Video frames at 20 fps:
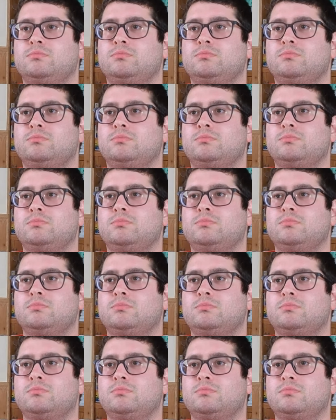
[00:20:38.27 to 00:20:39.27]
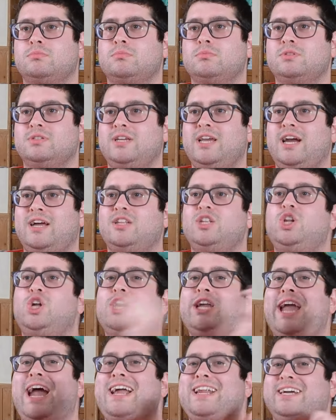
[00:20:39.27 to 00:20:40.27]
No, look at it. Yeah,
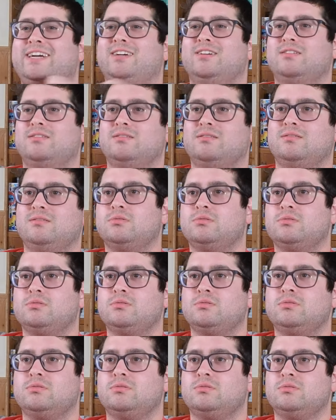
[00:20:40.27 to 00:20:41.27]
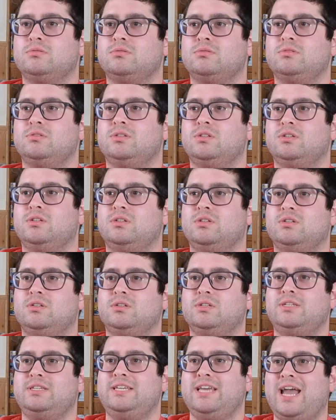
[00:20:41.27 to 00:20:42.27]
look at it. You idiot.
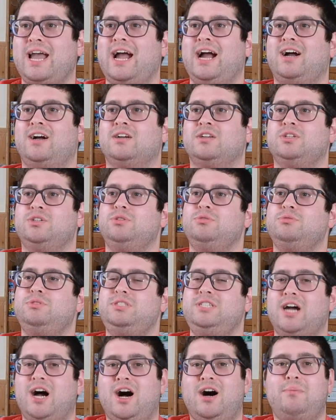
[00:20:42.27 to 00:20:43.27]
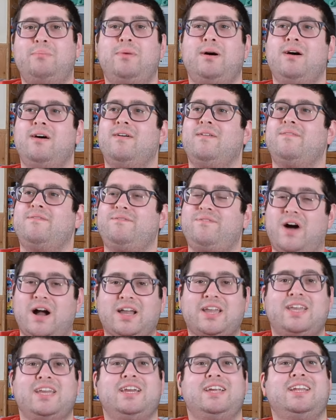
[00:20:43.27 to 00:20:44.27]
Yeah, you dumb right
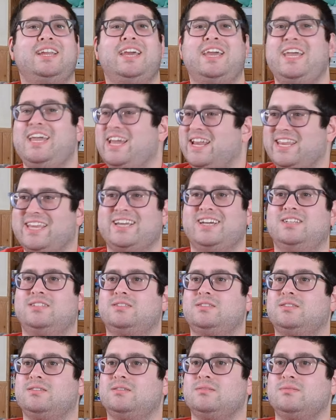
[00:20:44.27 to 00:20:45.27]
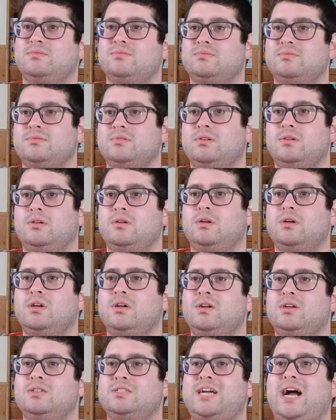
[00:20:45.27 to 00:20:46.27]
fucking idiots. Upset,
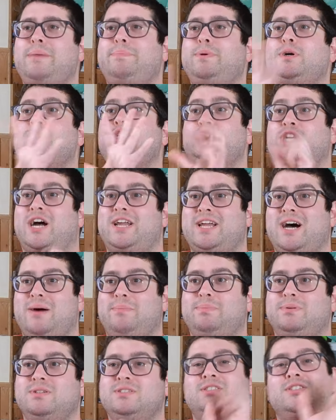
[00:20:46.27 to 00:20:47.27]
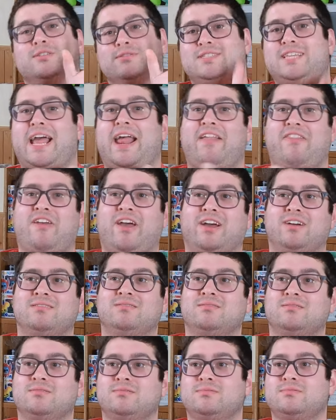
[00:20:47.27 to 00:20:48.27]
Topper, shut up. Don't say anything.
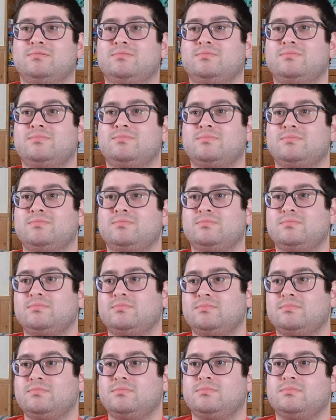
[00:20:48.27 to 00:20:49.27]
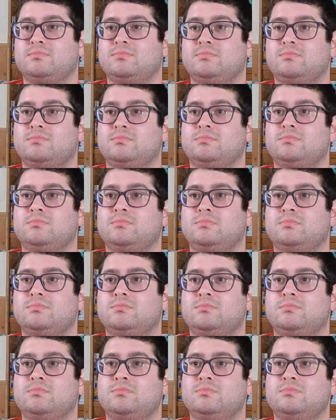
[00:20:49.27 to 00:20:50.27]
All right, but it was only one.
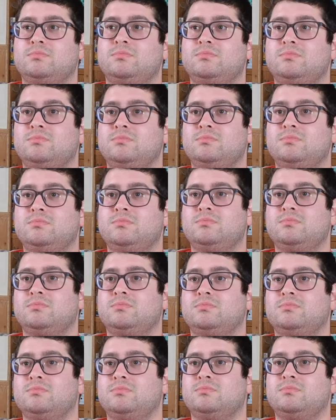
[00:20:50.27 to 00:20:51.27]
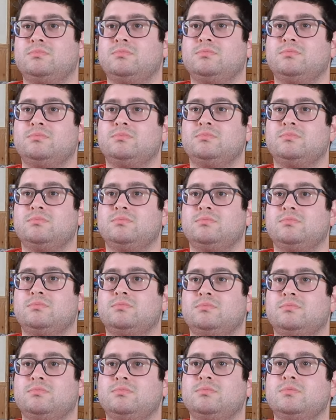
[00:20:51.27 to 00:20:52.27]
I mean, look, there's so many more
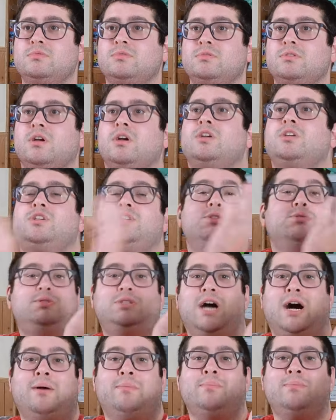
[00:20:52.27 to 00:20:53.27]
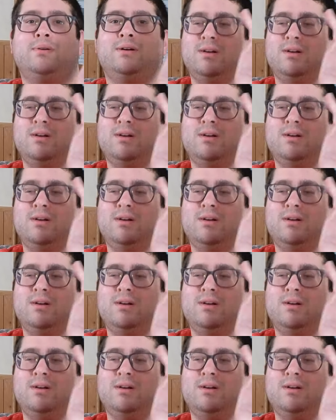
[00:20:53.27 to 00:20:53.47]
of them. You dumb.